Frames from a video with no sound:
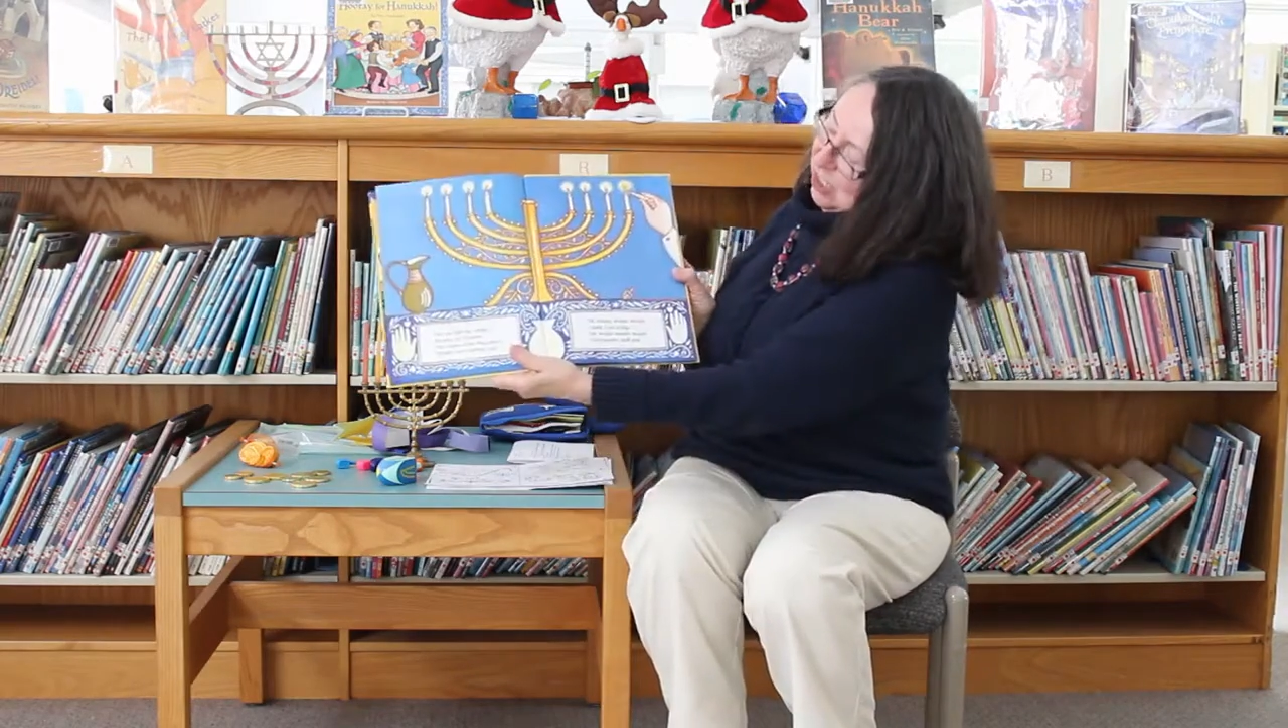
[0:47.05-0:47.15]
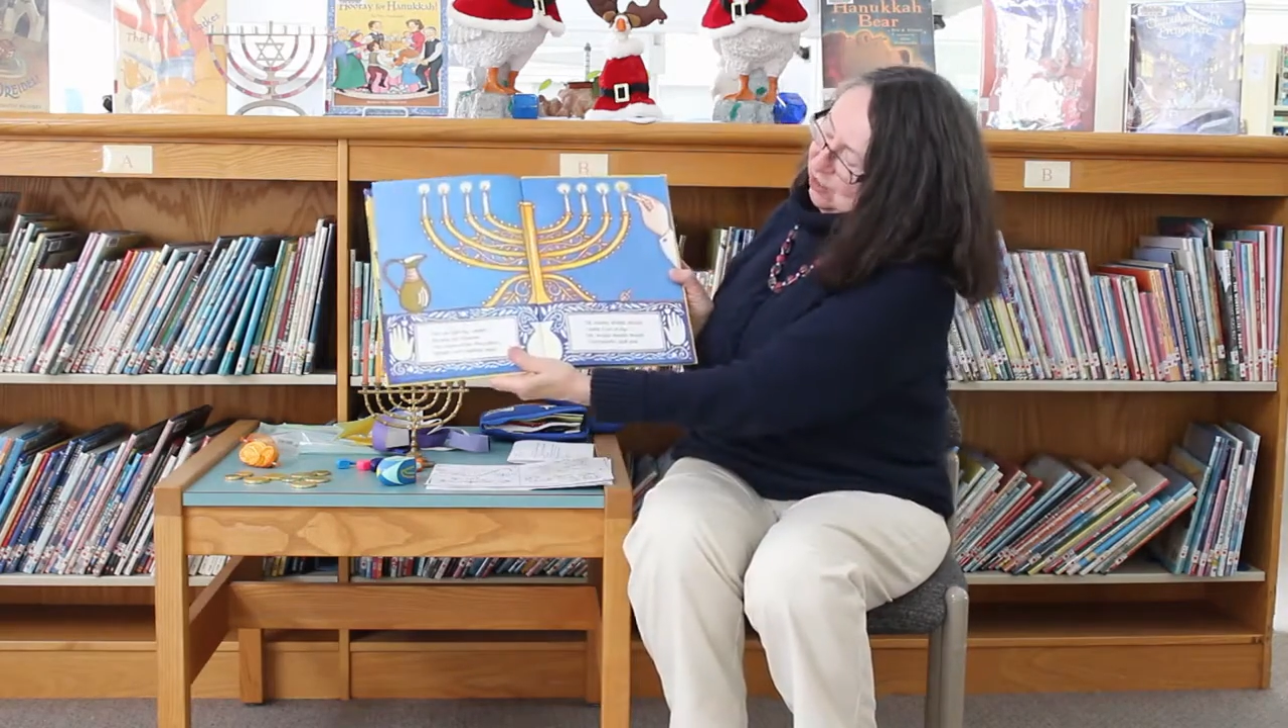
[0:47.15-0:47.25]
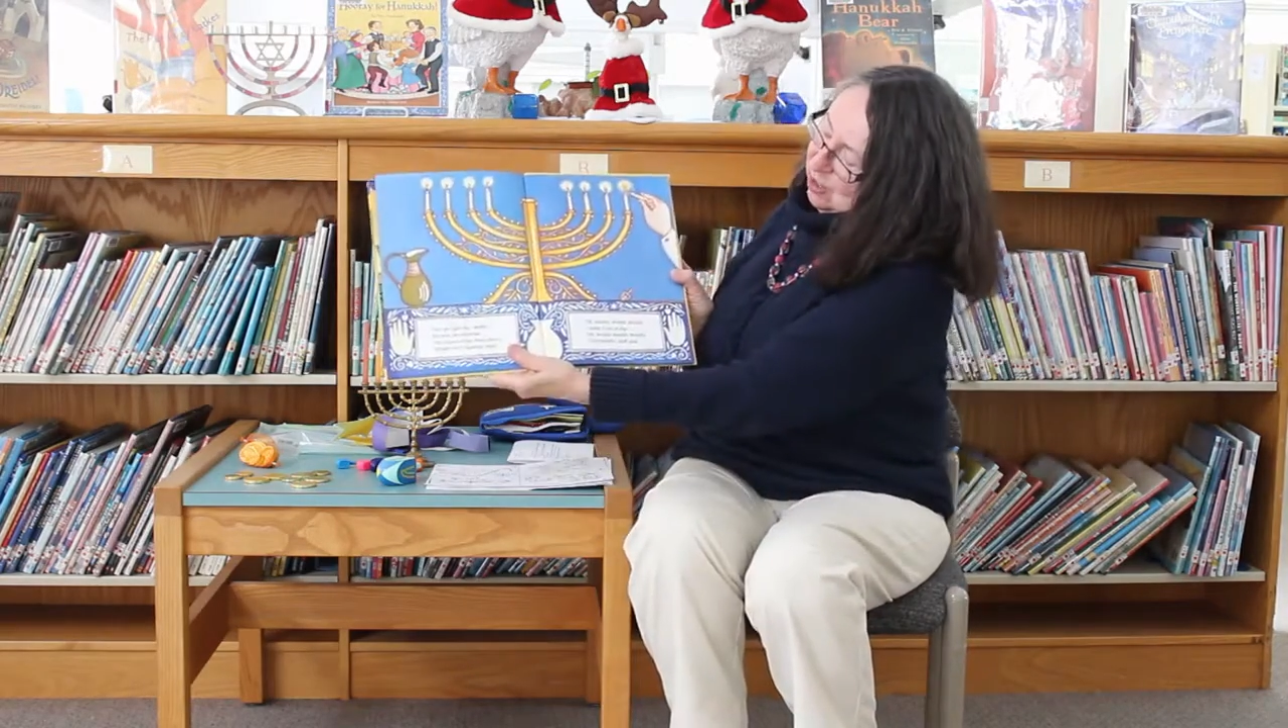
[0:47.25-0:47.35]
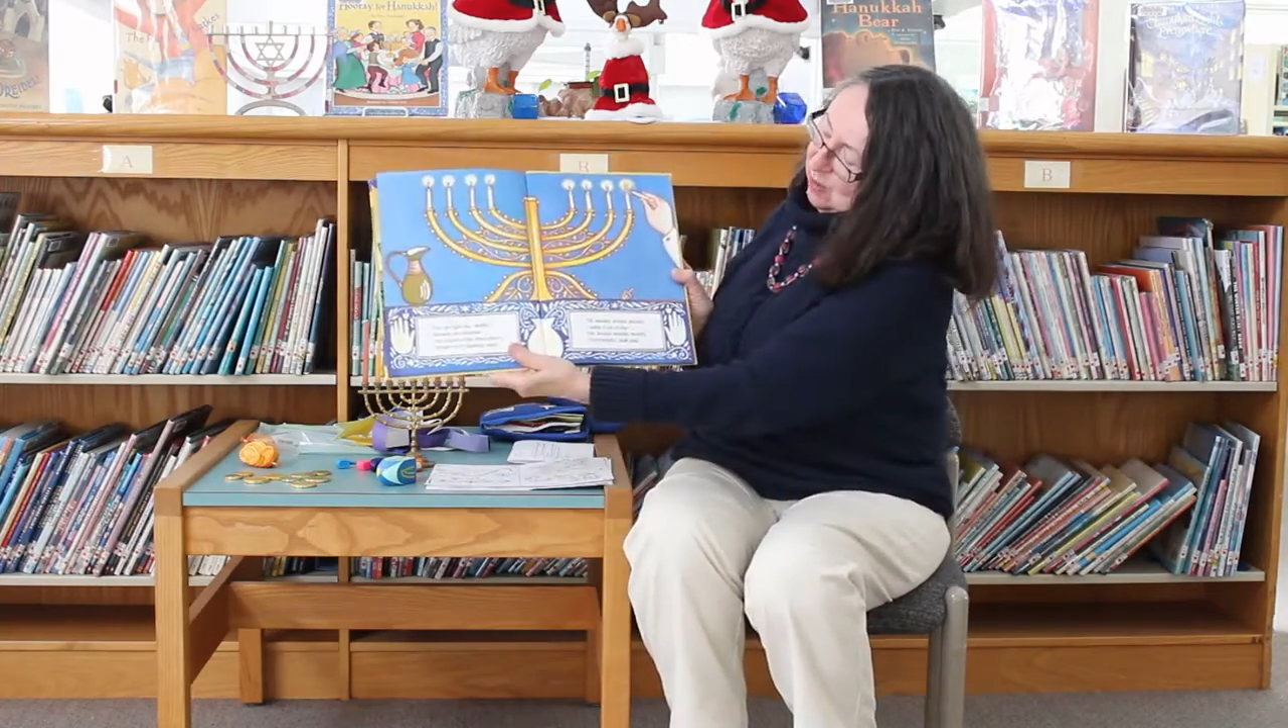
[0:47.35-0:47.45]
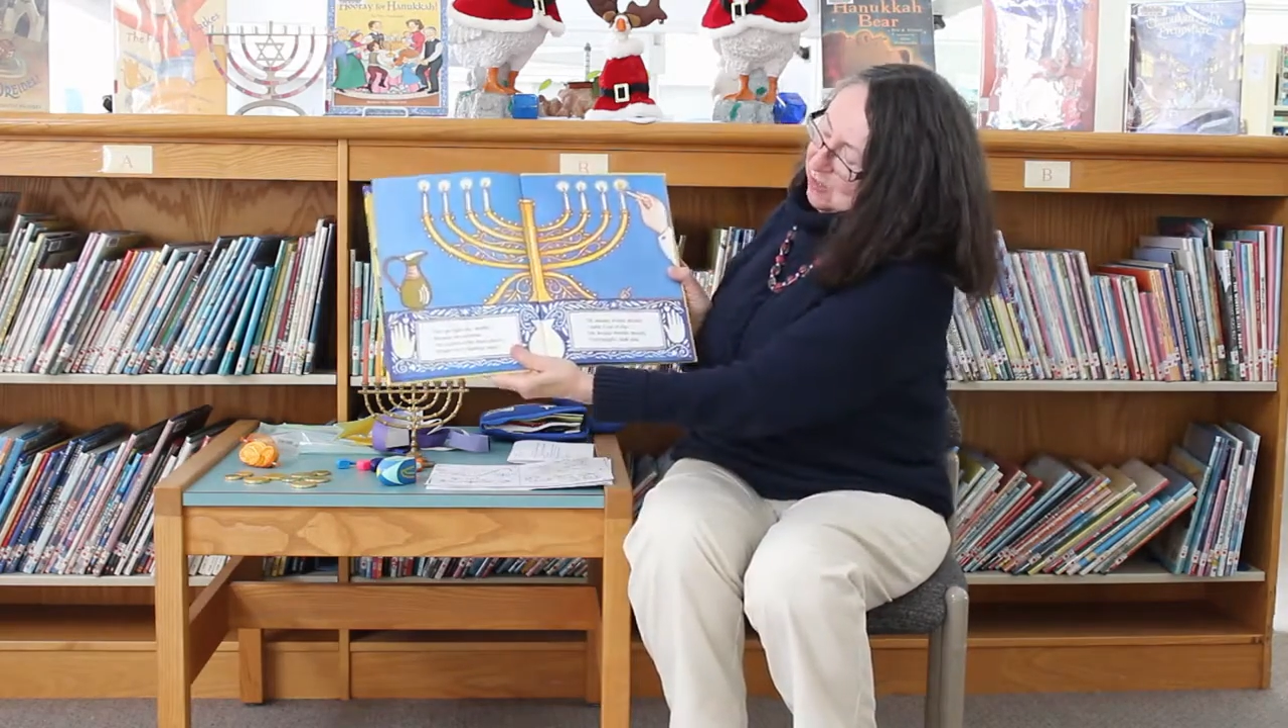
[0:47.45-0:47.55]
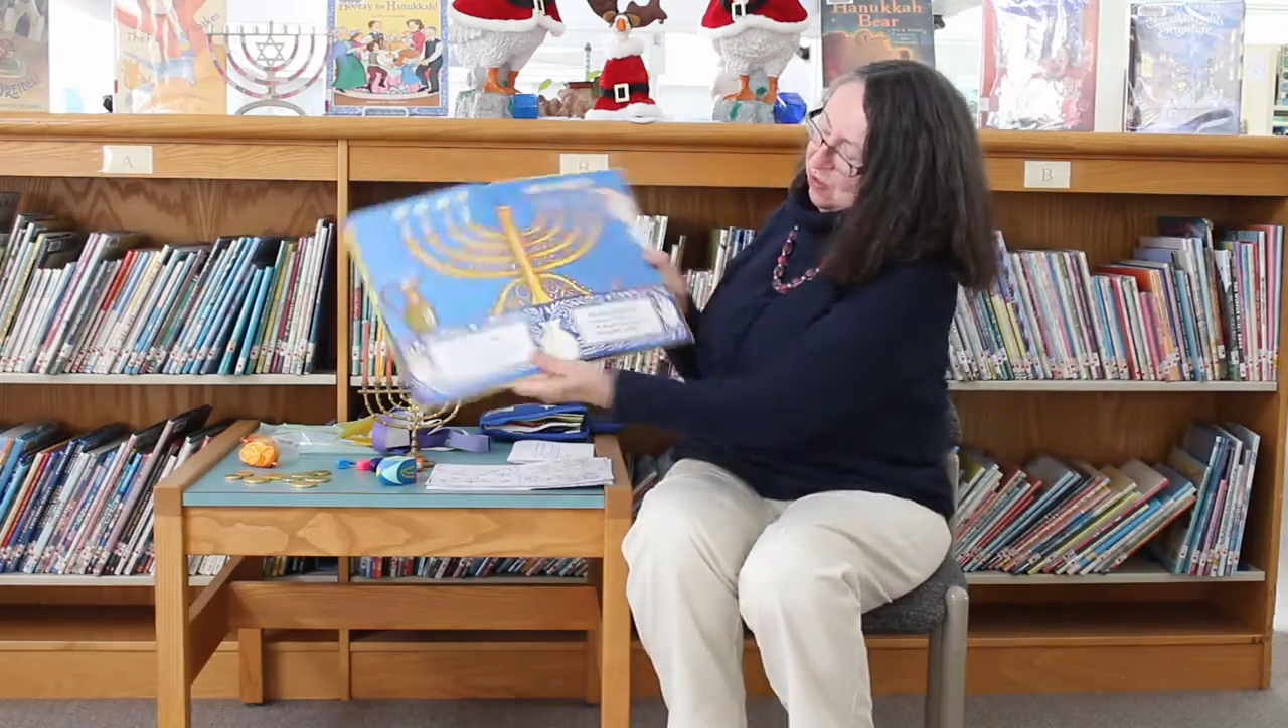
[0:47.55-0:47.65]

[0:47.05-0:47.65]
Here's the